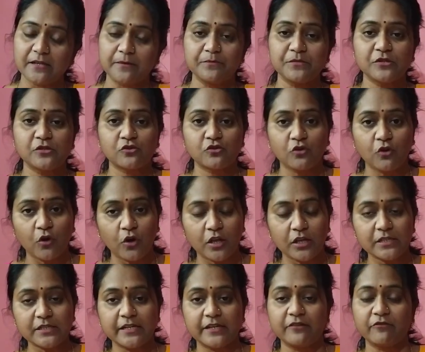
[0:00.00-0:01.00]
some
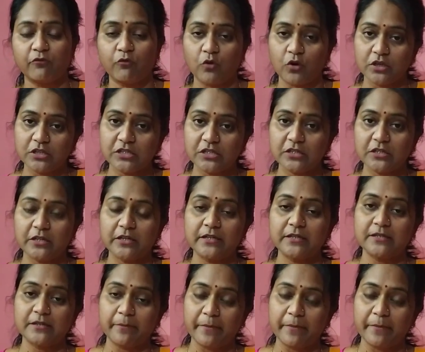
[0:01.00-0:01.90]
salt and water,